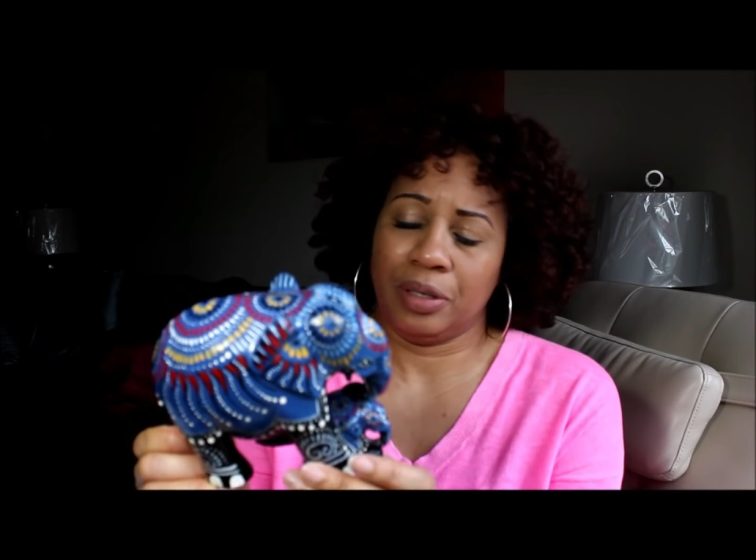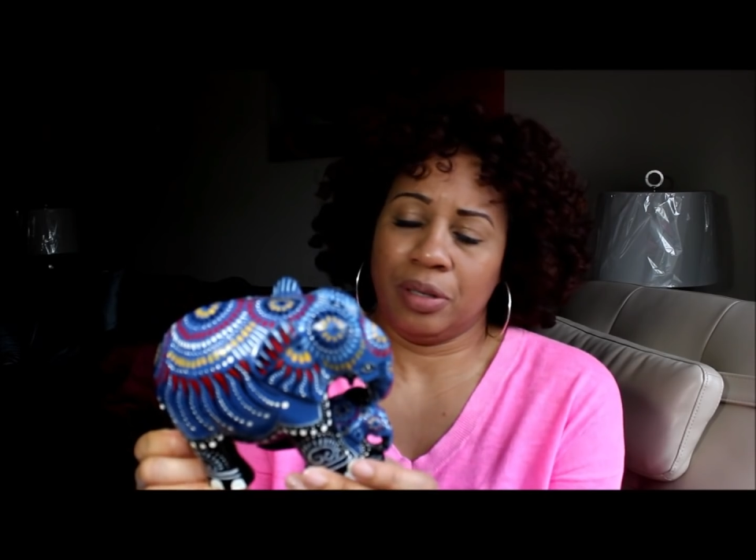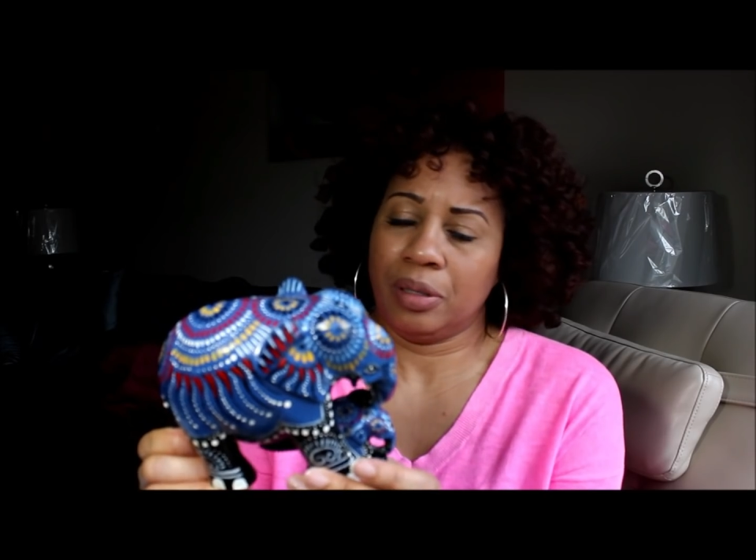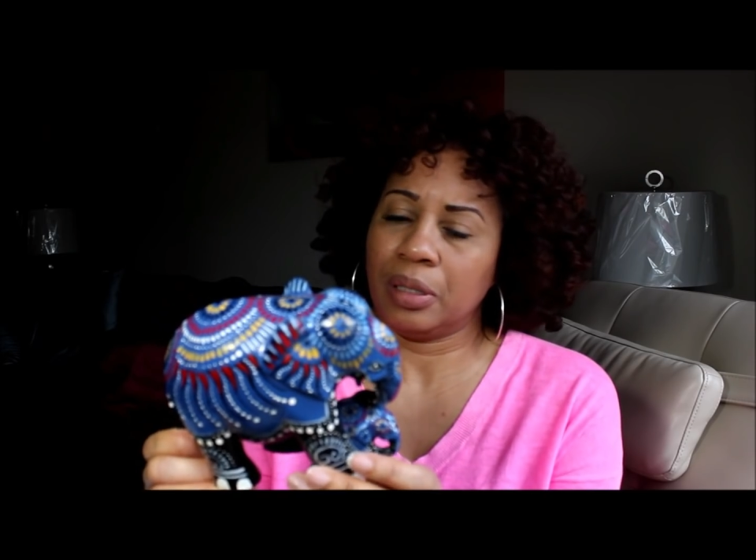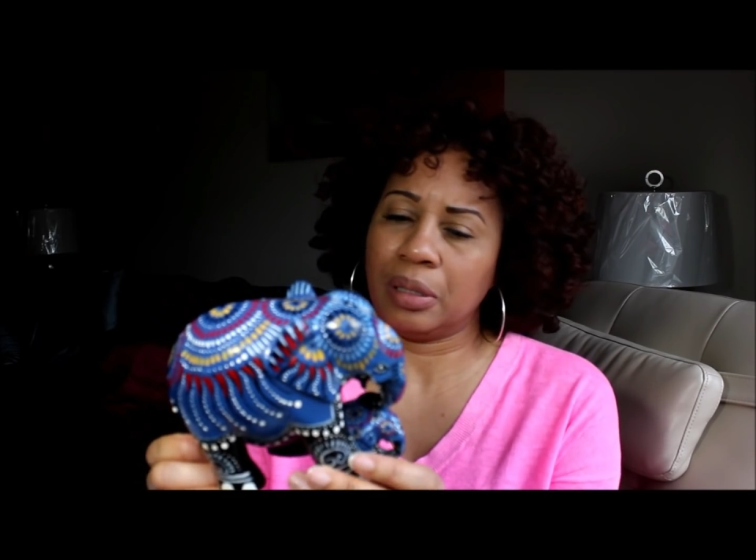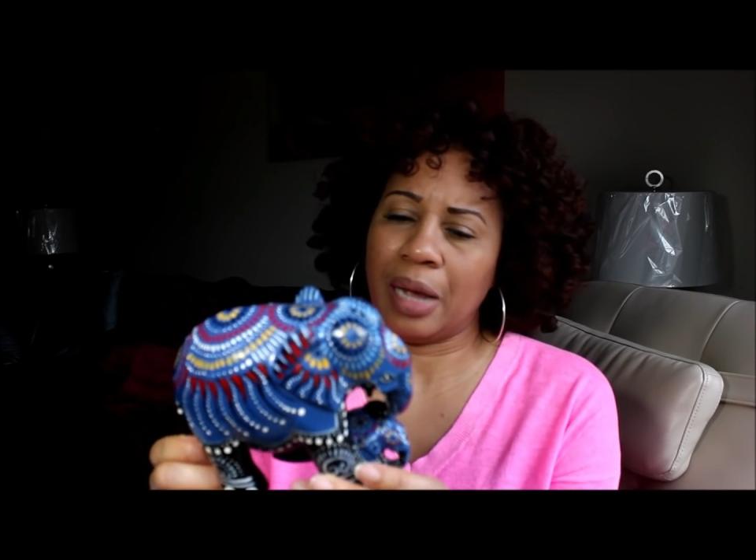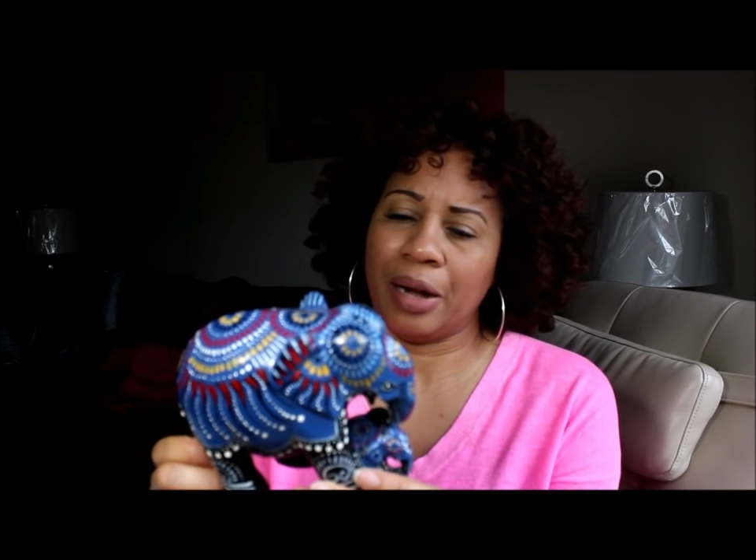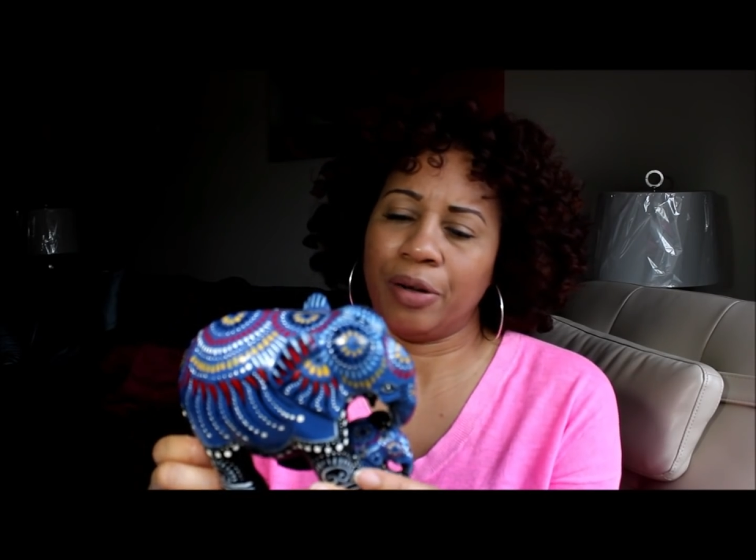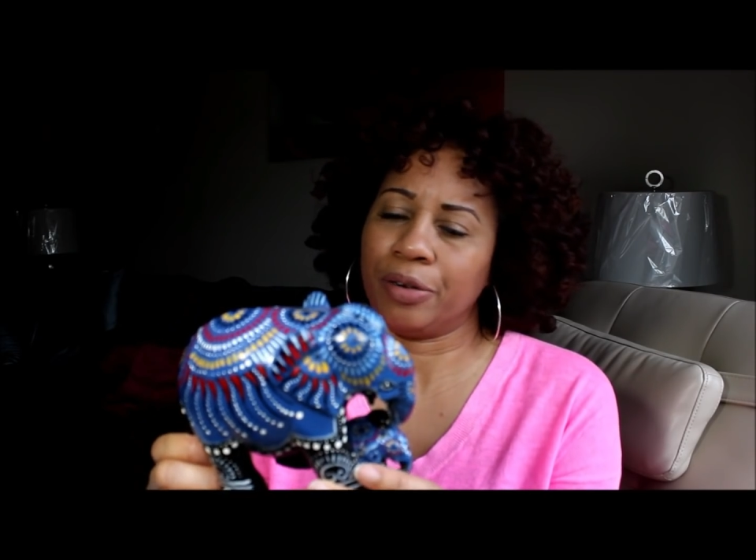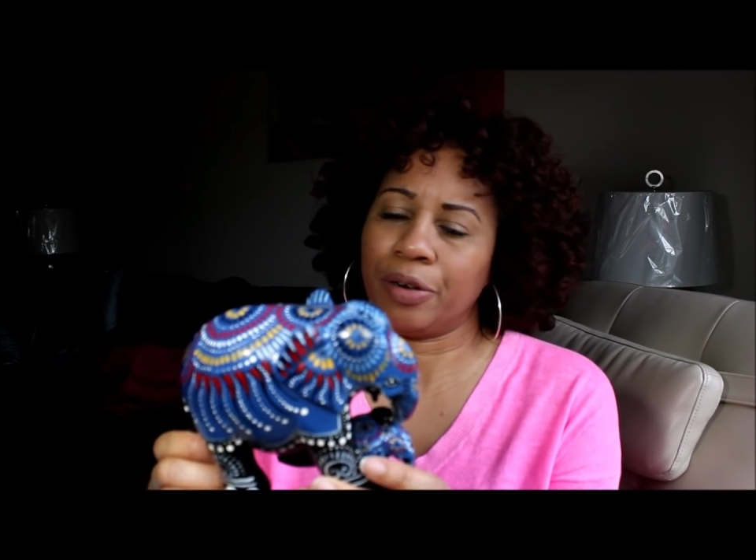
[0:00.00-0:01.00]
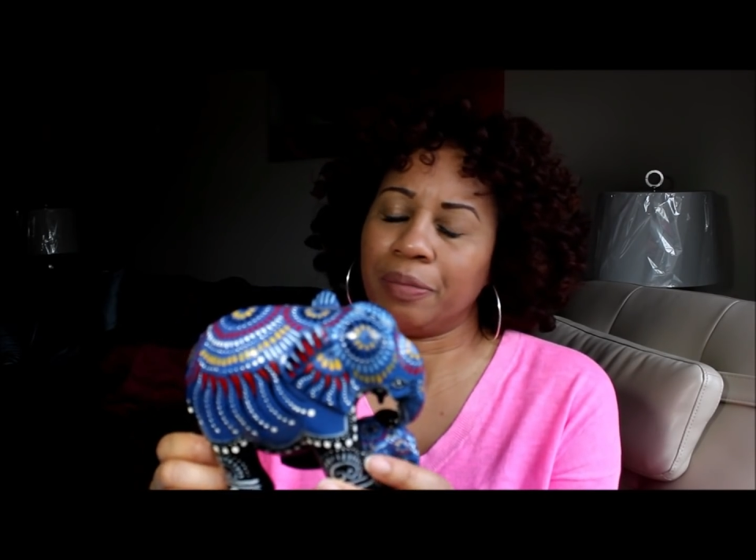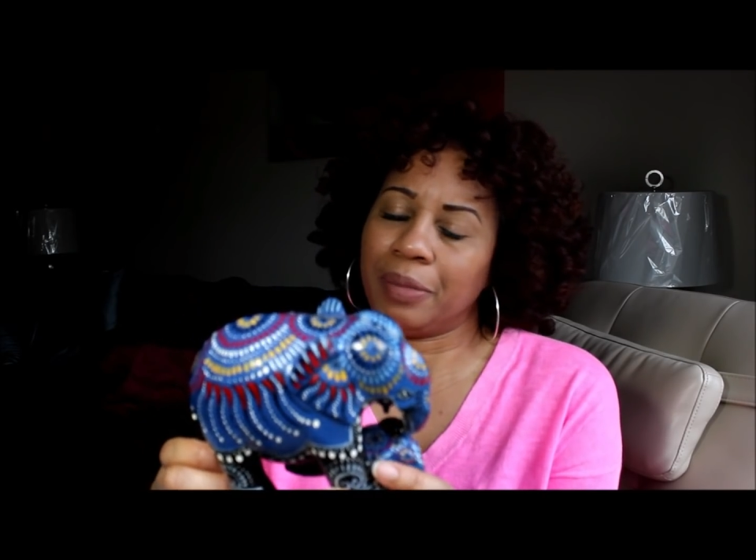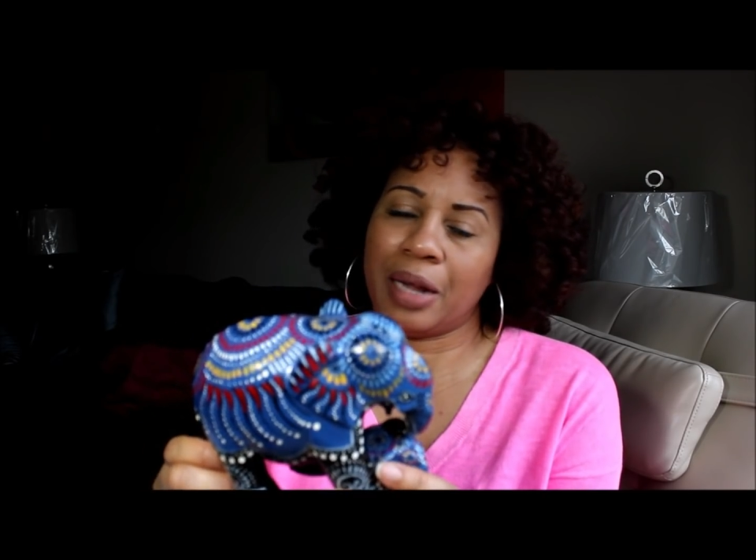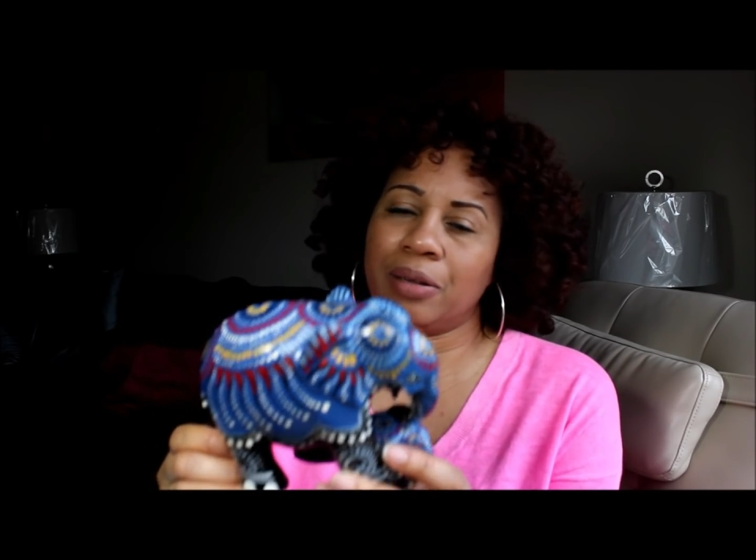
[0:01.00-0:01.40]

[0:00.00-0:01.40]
It just, I don't know,